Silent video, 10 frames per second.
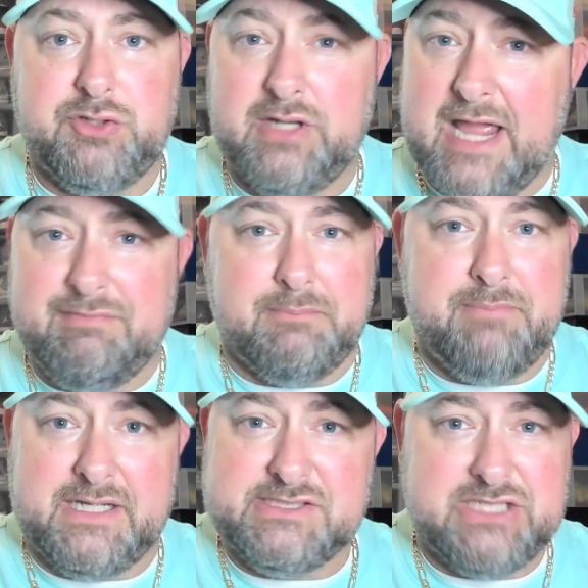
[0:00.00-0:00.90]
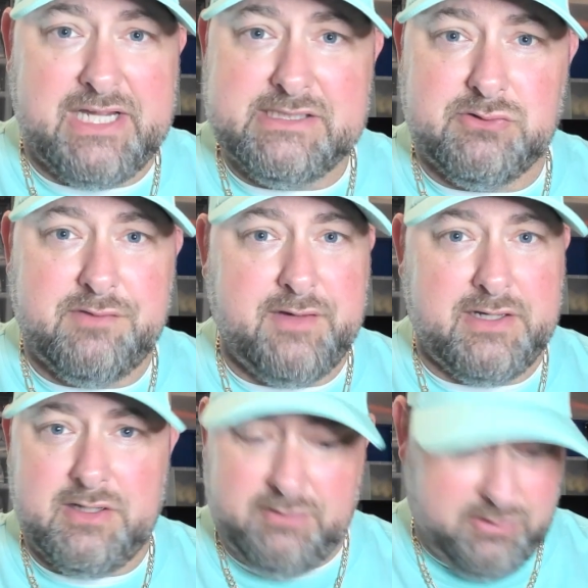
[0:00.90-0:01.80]
You can have the best J's on your
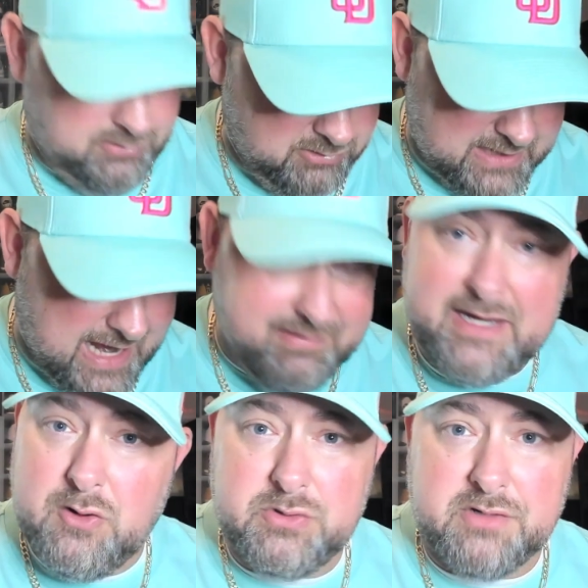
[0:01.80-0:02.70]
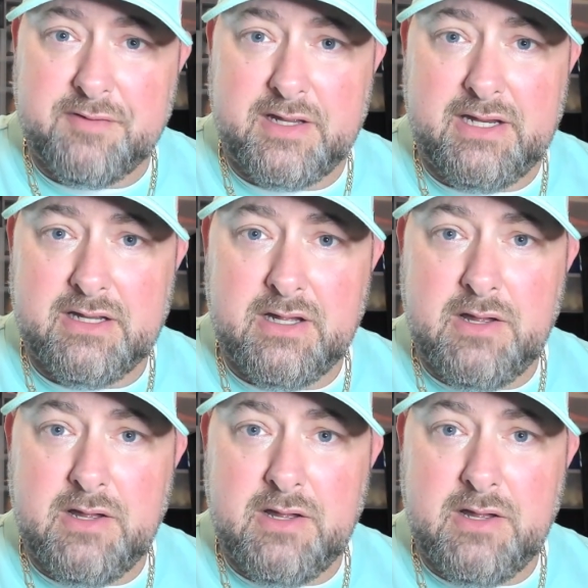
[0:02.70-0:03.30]
feet. You can have heat on your feet,